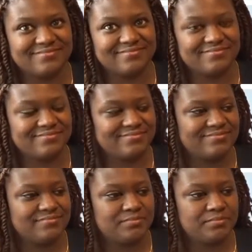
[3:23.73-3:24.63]

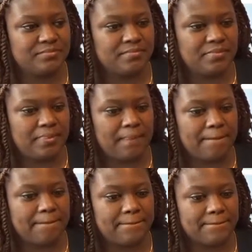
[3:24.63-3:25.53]

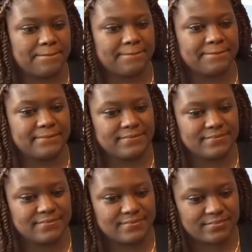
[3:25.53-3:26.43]

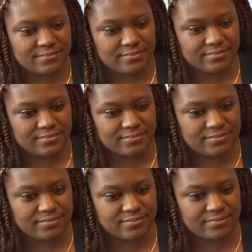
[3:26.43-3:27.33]

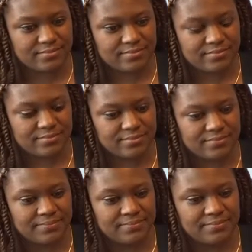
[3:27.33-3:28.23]

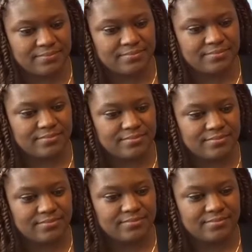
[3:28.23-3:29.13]

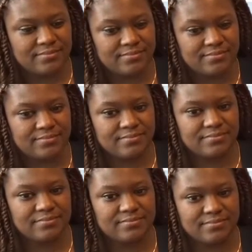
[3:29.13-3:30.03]

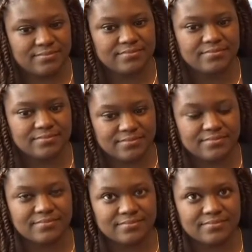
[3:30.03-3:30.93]

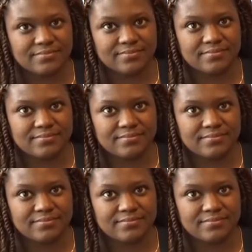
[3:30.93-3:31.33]
This person isn't speaking.